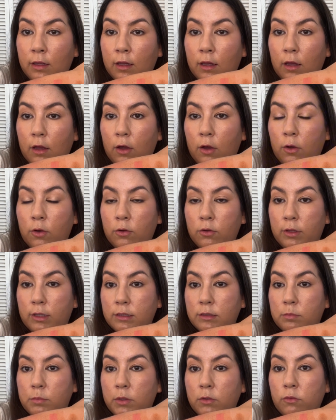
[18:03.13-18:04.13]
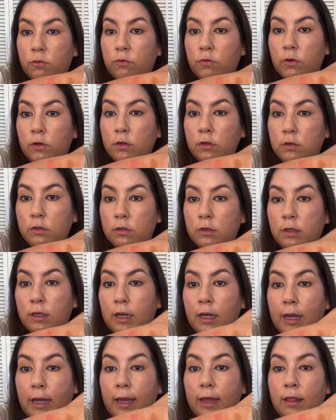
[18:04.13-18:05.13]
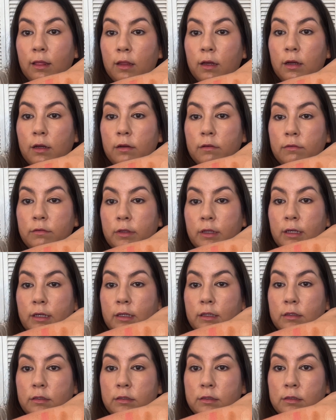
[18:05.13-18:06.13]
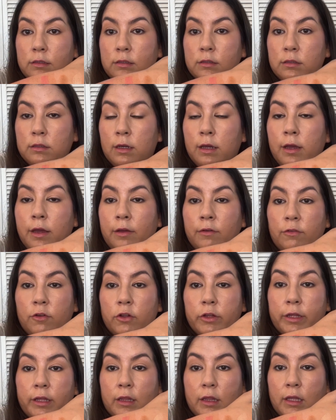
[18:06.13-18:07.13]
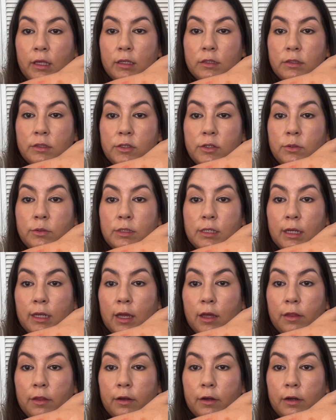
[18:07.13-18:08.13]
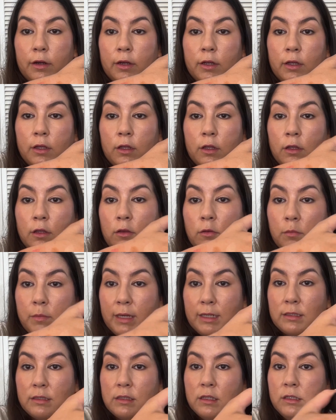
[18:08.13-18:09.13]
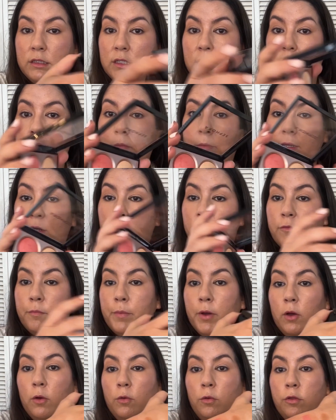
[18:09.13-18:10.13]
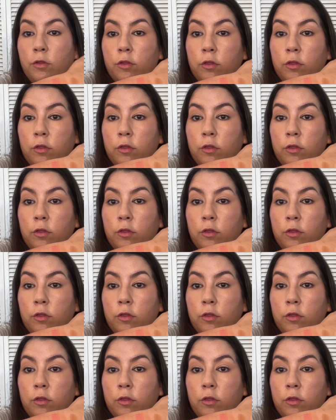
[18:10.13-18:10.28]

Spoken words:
Oh, that's beautiful. I love this. I feel like these two together, you mix a little bit of both.